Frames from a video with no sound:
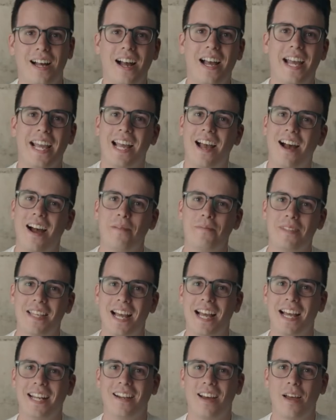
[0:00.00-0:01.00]
Hi, I'm
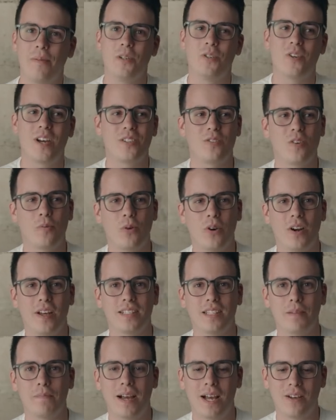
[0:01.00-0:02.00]
Dan, I'm the Director of
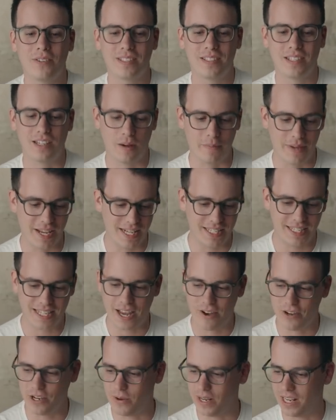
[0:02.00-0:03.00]
Product at Mous, and I'm here to
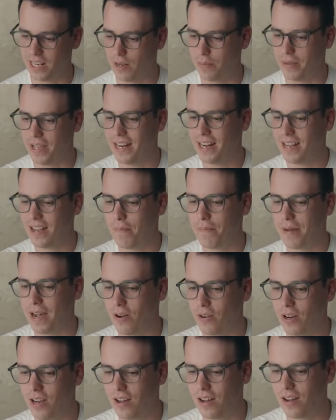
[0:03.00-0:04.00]
tell you a little bit
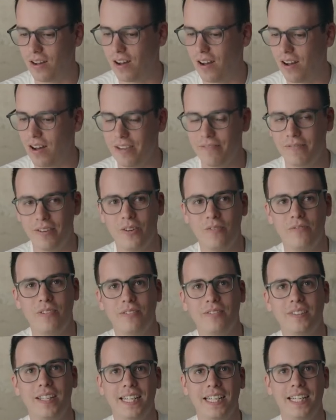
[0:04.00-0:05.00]
about our iPhone
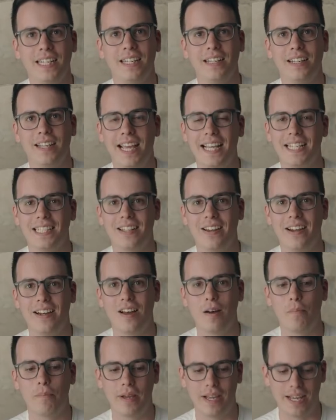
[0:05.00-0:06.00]
15 case
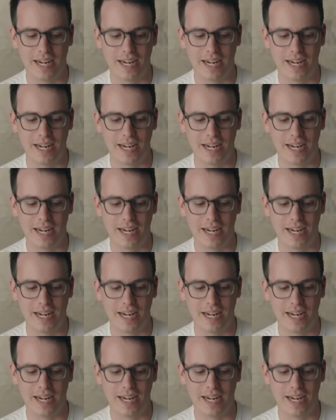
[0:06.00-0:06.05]
lineup.